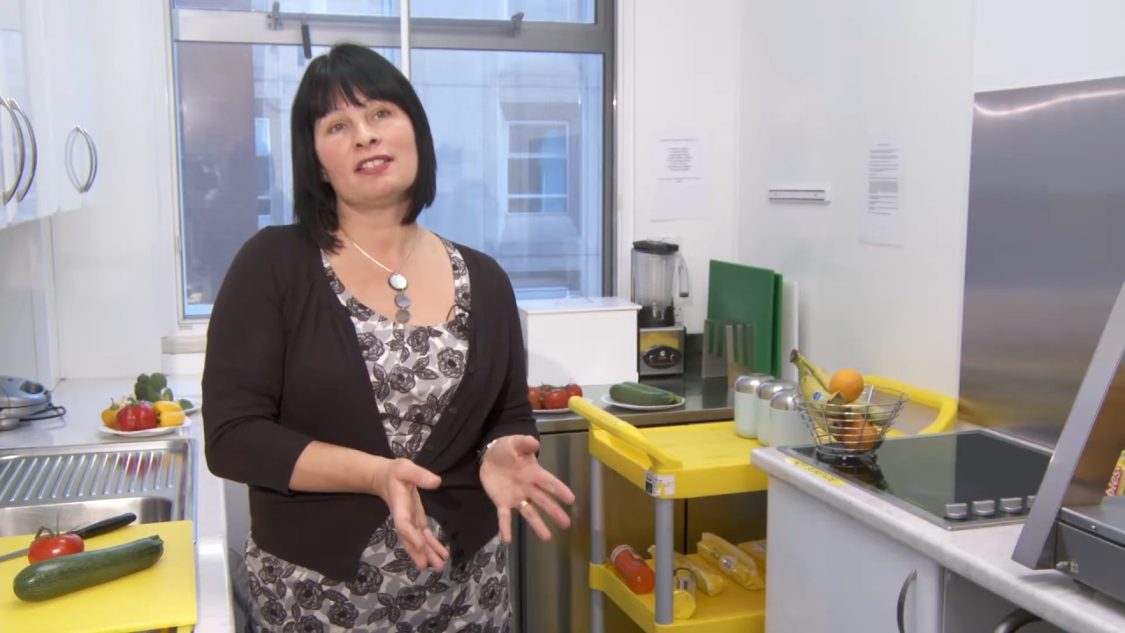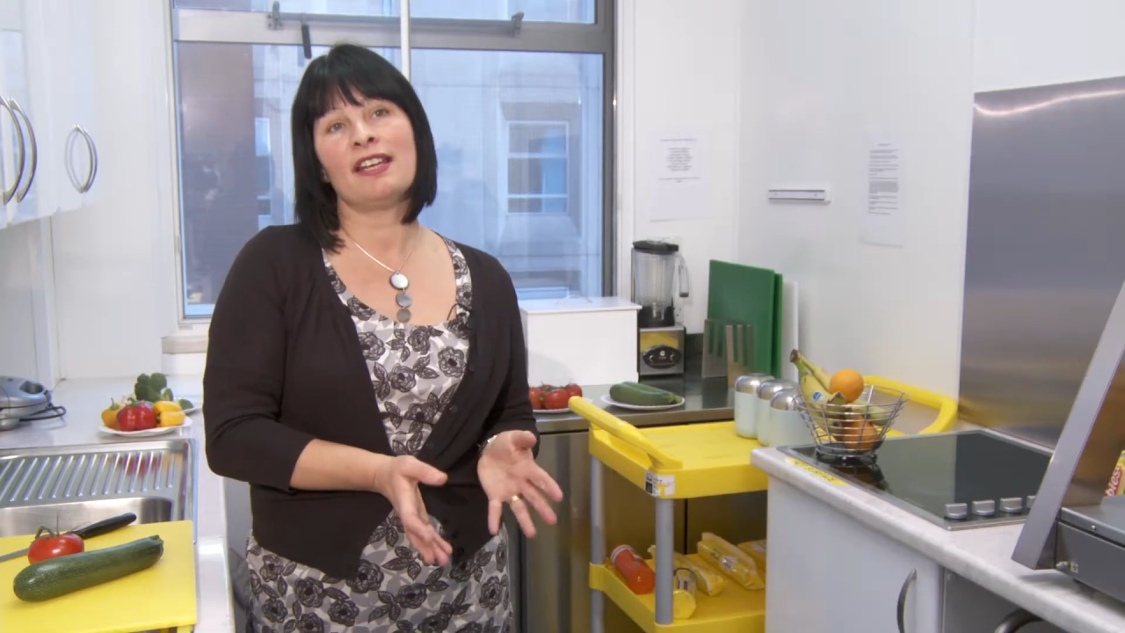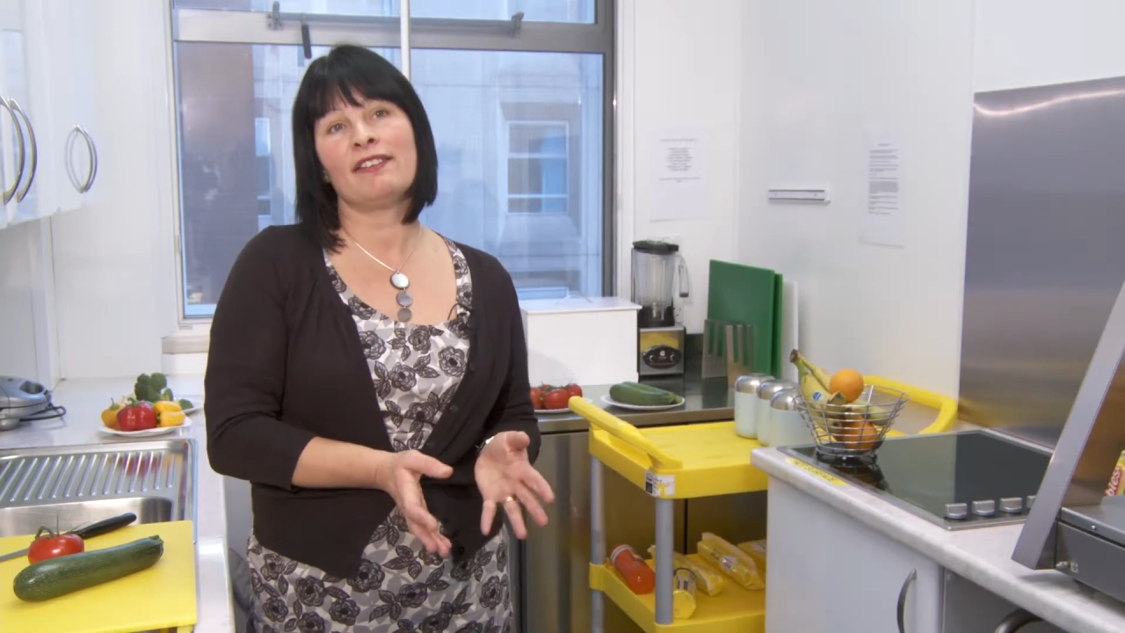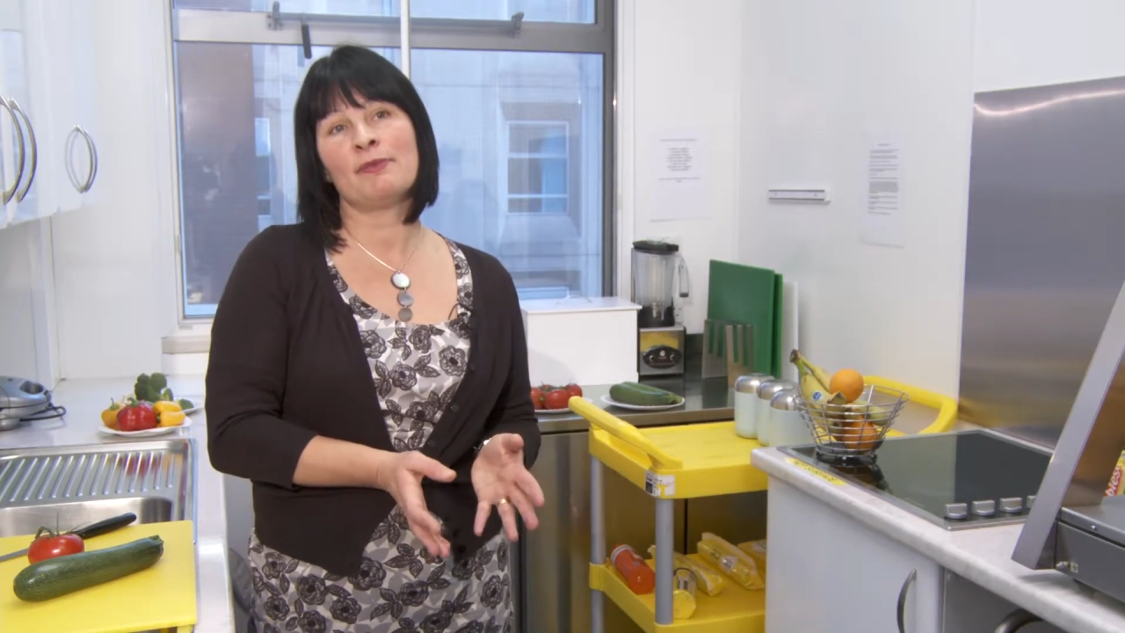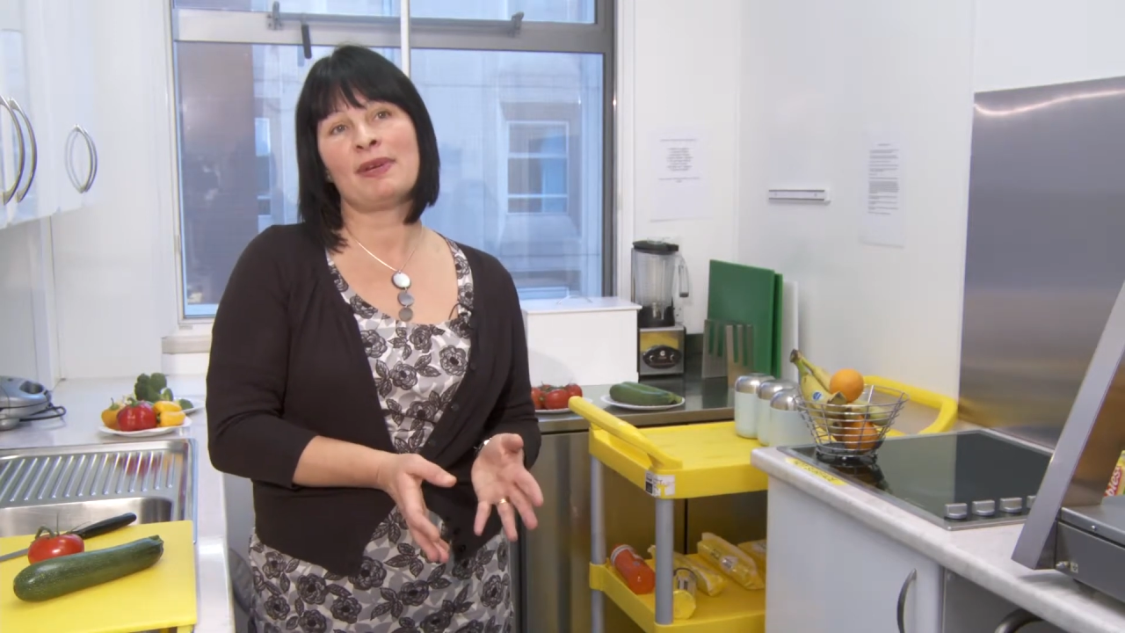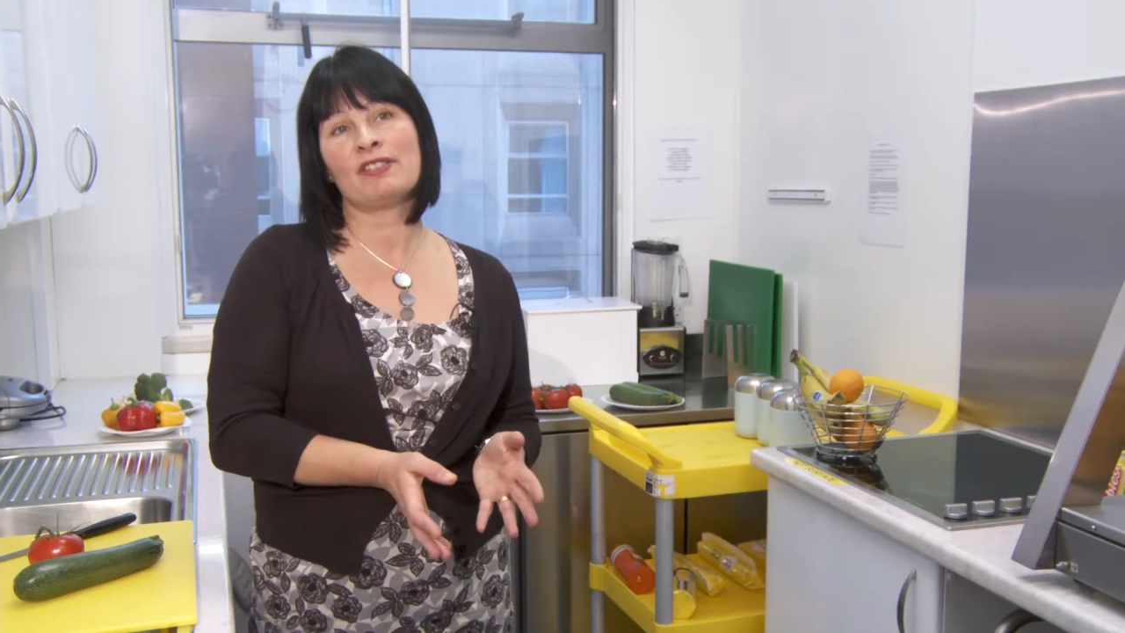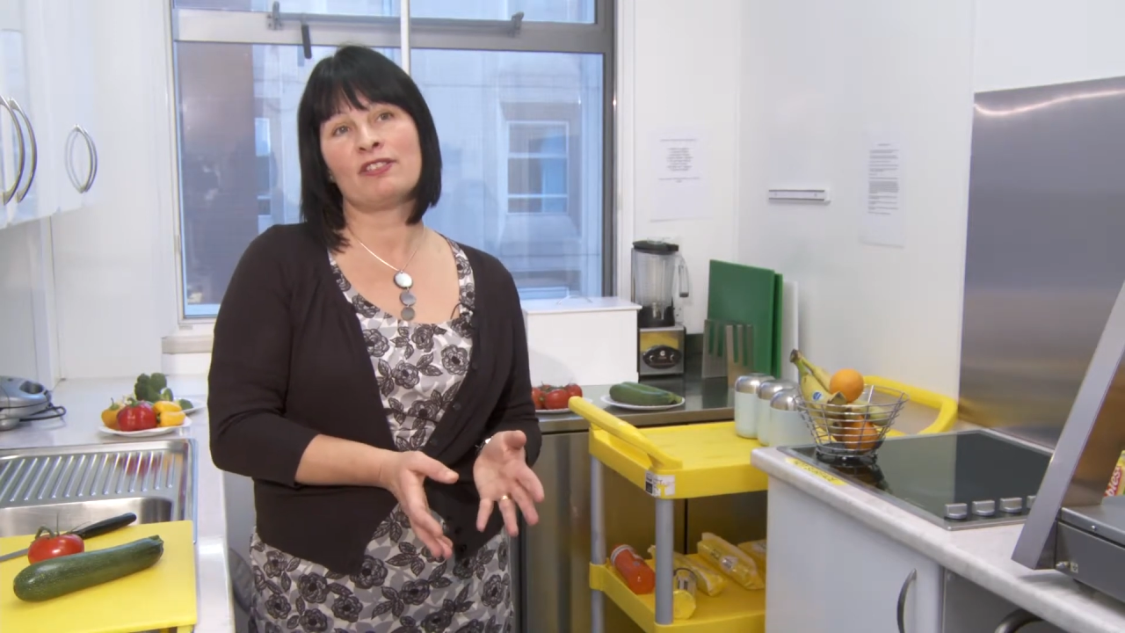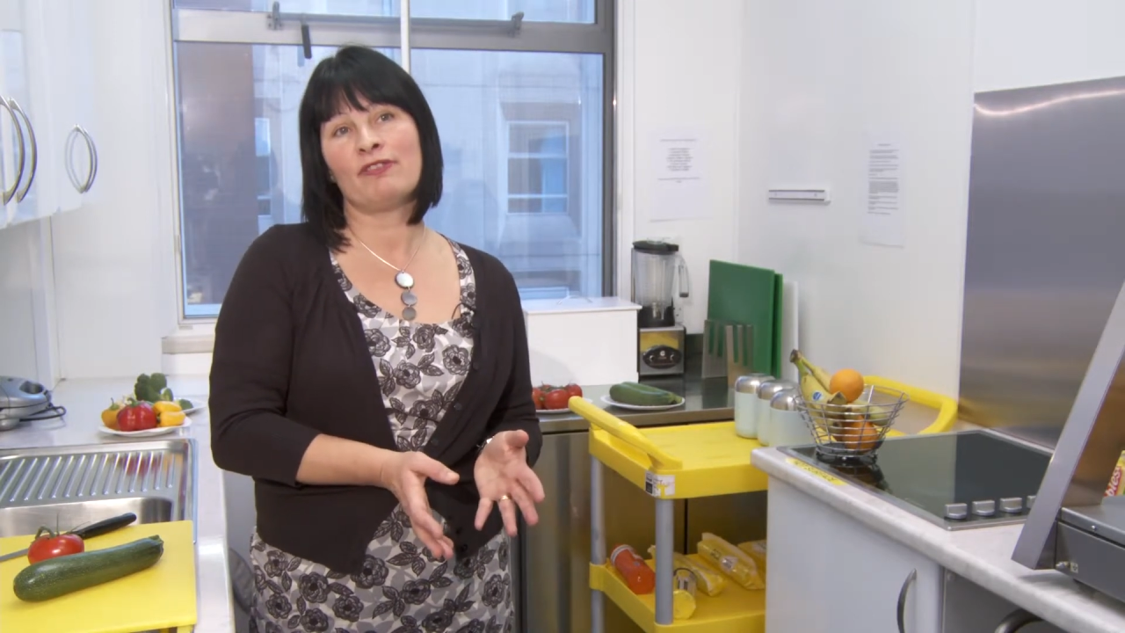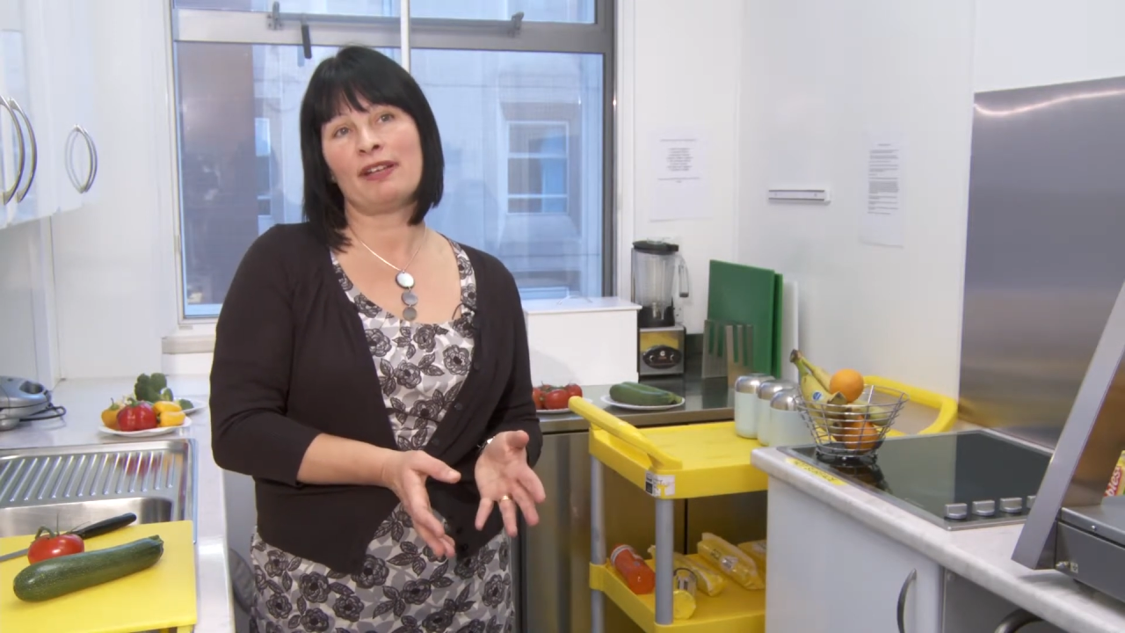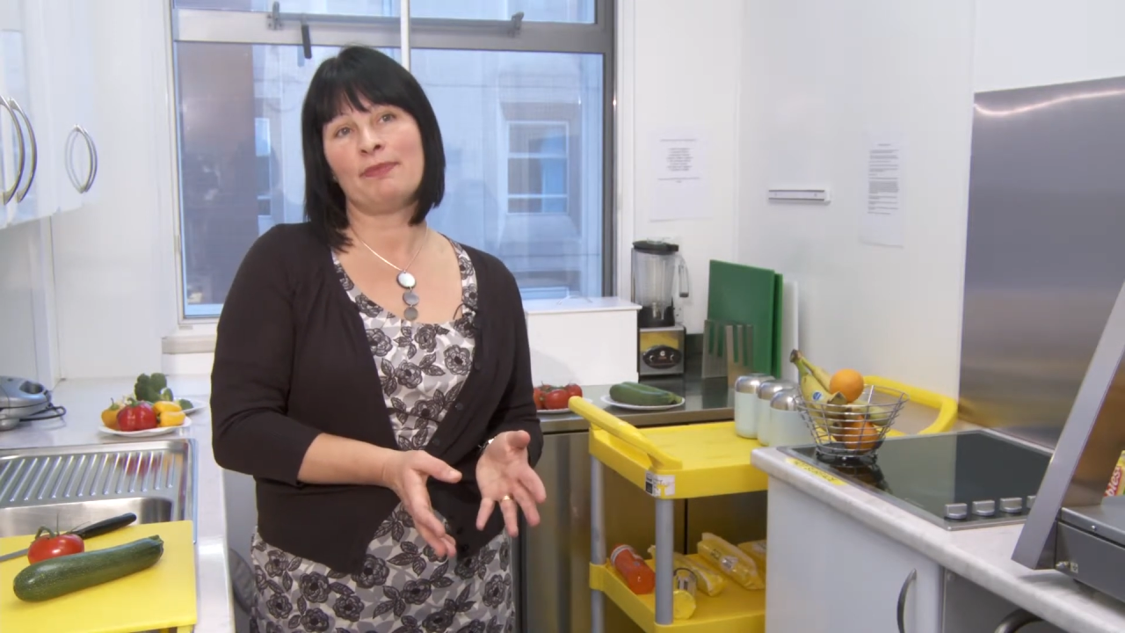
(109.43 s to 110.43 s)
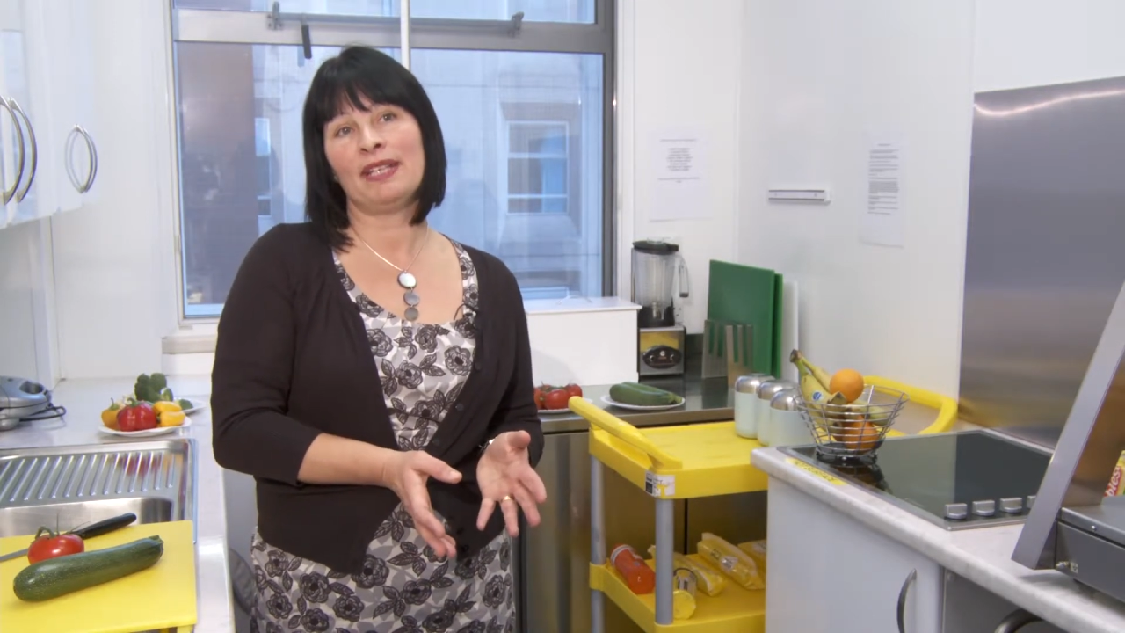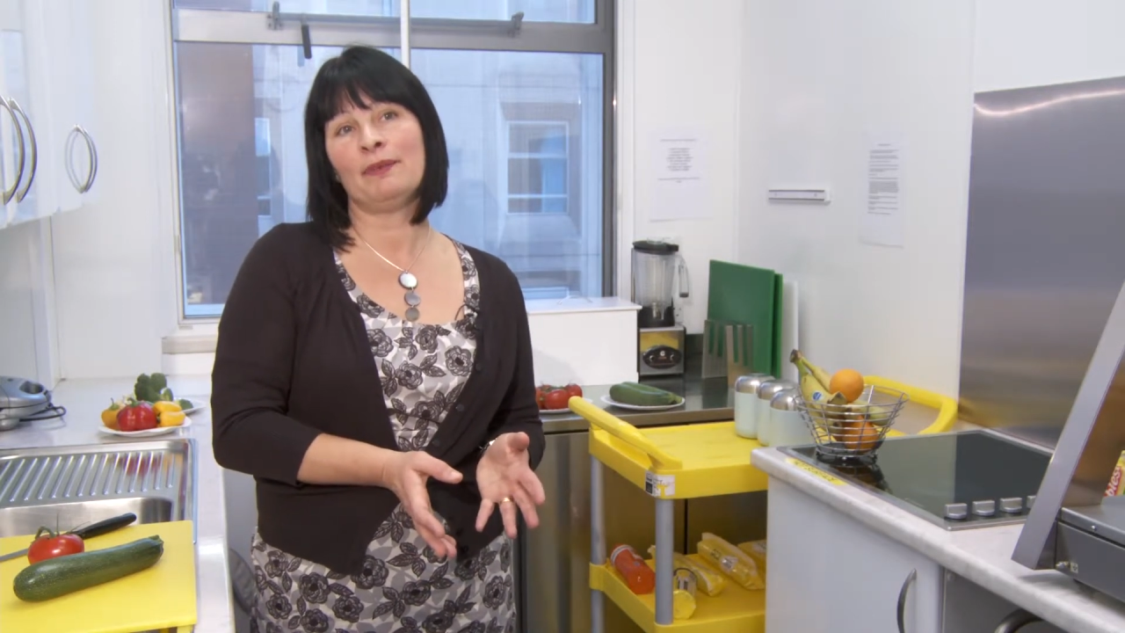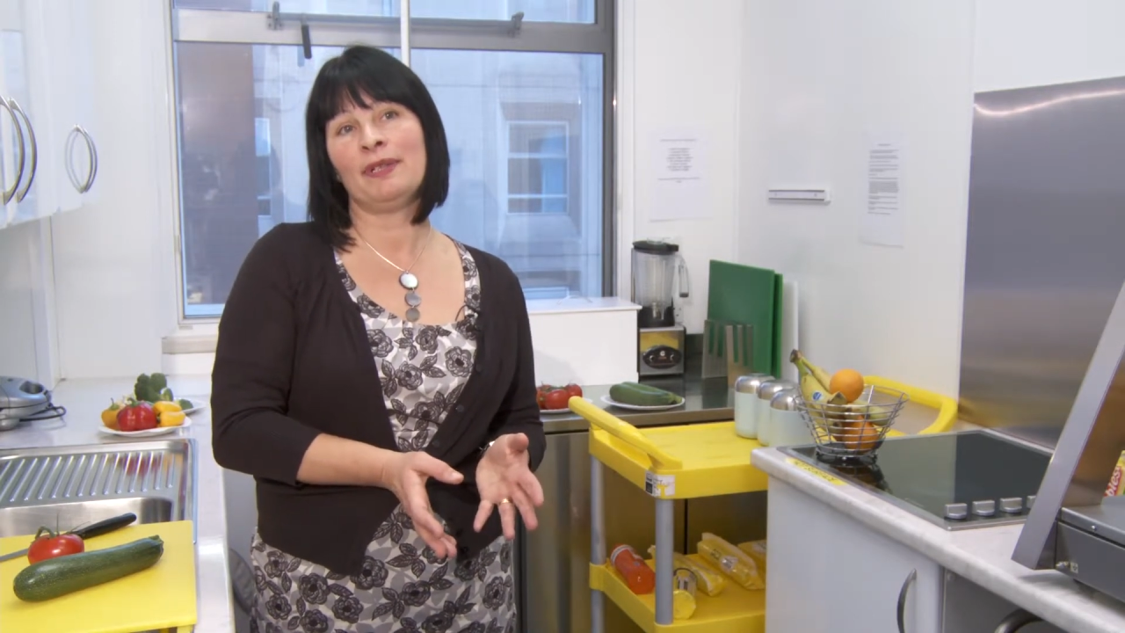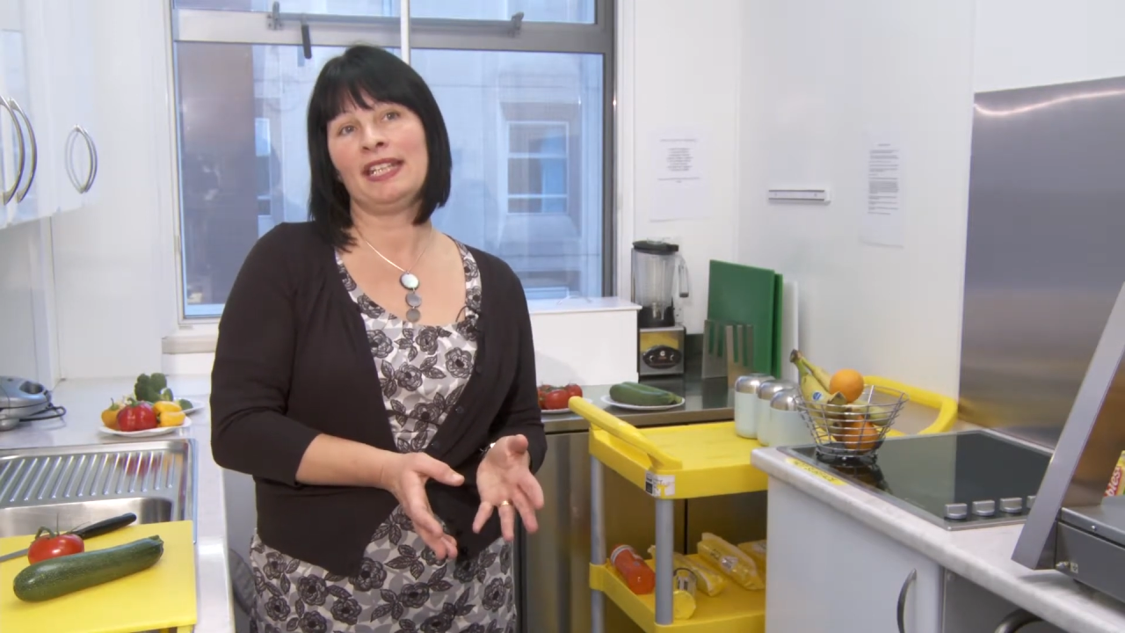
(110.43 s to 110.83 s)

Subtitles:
down the amount of red meat we